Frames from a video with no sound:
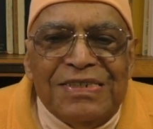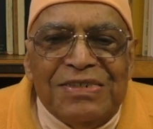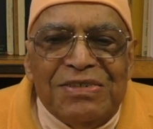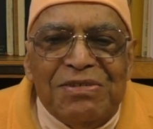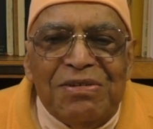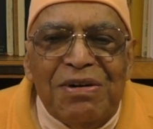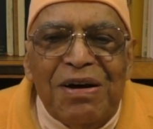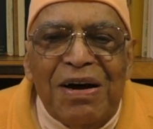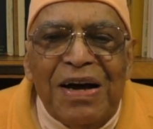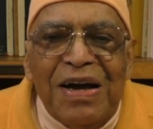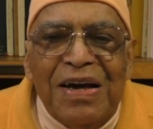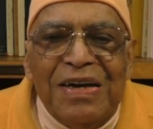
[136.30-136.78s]

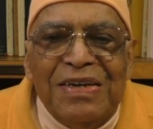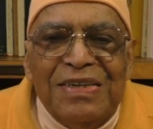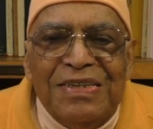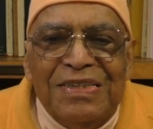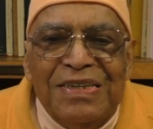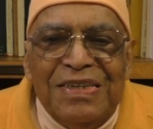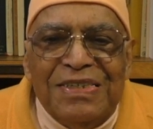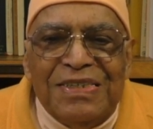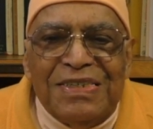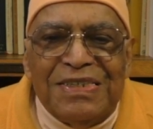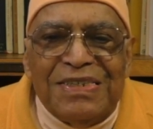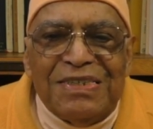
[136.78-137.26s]
Why
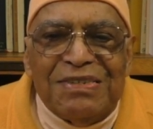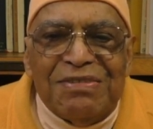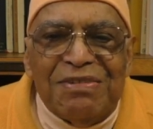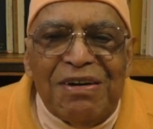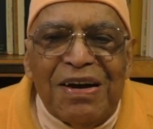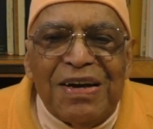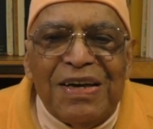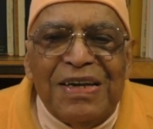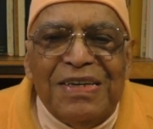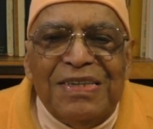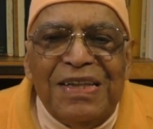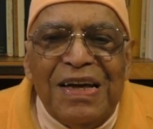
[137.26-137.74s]
this,
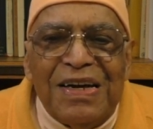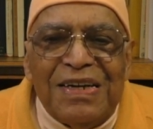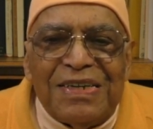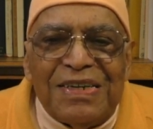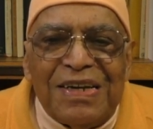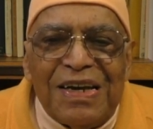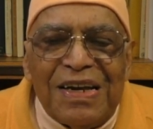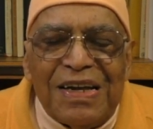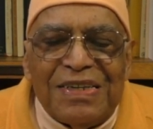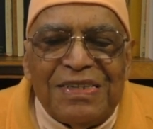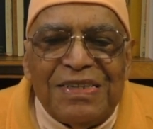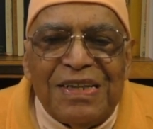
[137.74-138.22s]
why that,
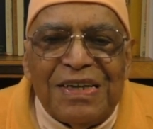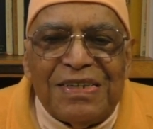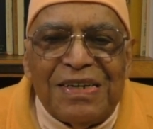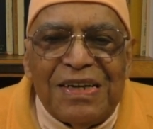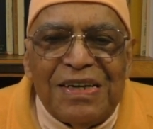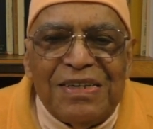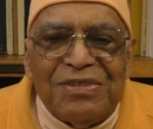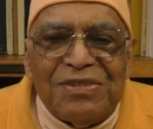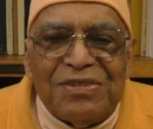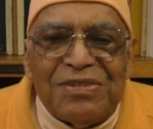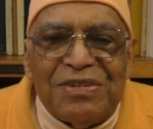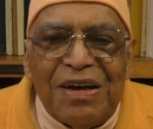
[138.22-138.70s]
like that I
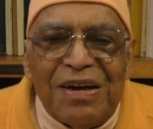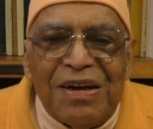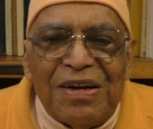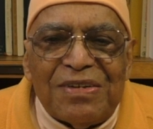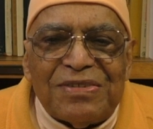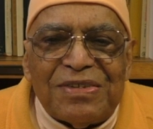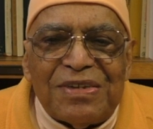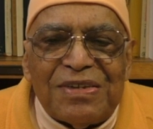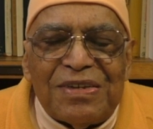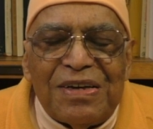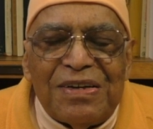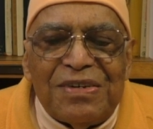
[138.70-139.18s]
used to
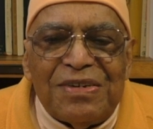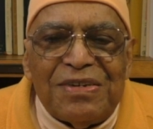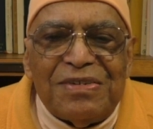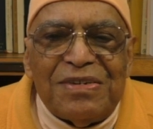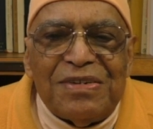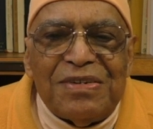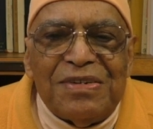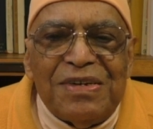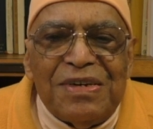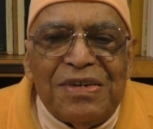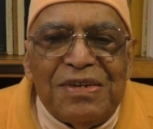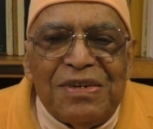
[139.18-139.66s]
ask
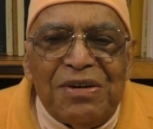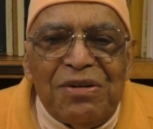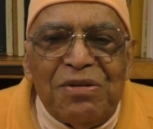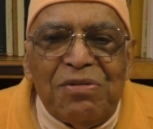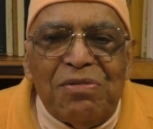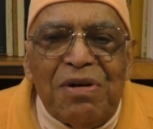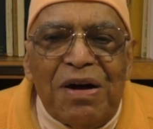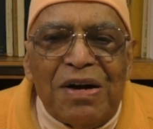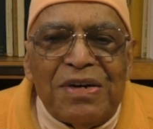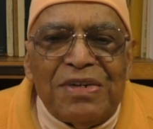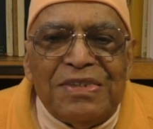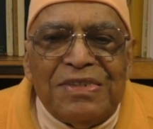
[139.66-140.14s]
her. Or
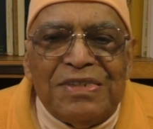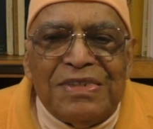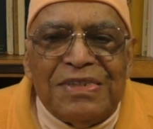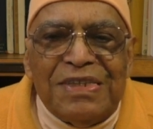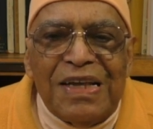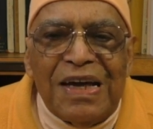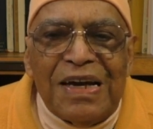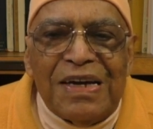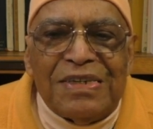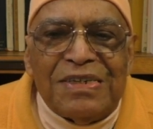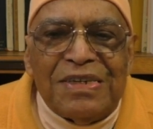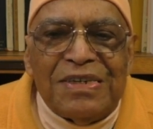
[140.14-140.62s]
what is
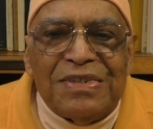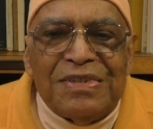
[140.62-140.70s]
that?